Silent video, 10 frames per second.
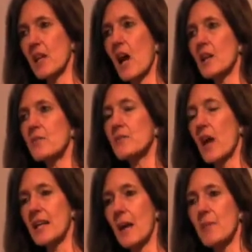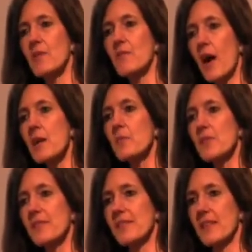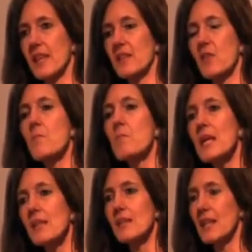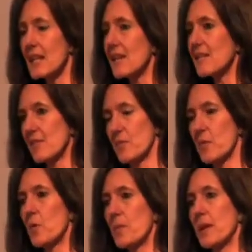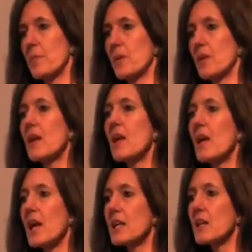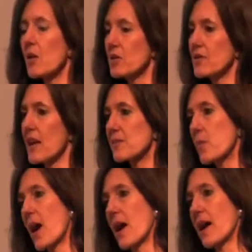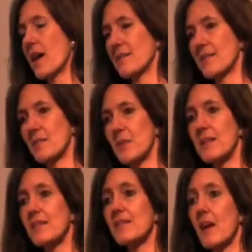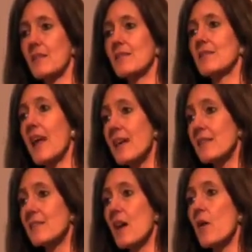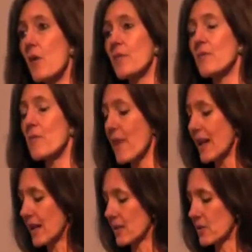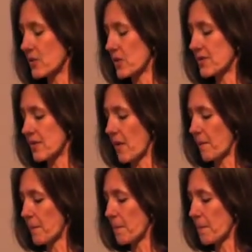and a kind of dynamic vibrancy to meet the needs of poor people in contexts where, as has been discussed, states are often failing to do so.